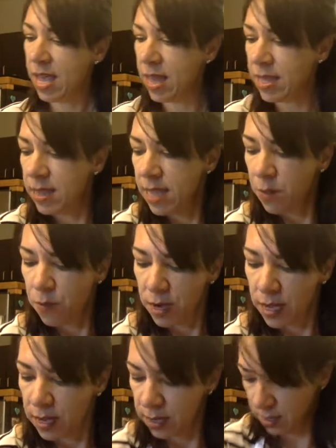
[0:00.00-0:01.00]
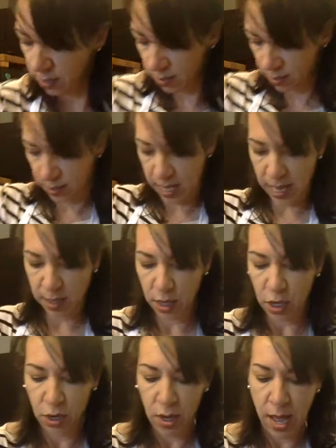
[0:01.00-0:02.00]
And then they want to take
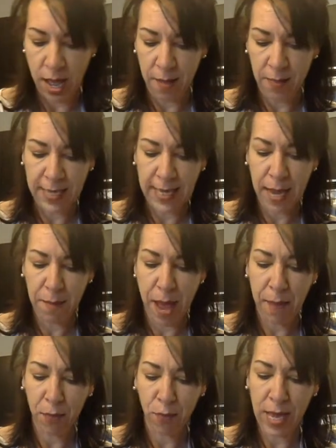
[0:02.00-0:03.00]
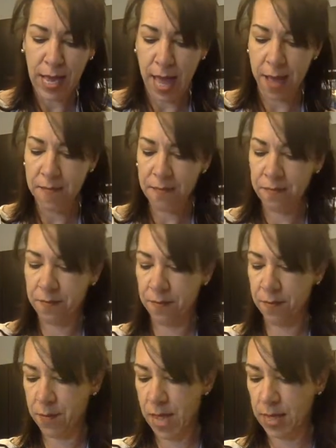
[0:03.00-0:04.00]
they take paprika
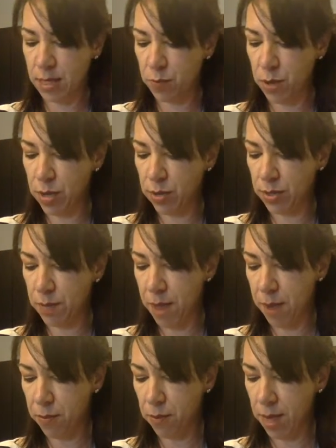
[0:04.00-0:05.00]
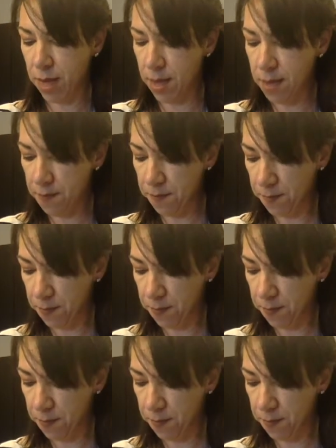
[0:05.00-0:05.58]
and sprinkle some paprika.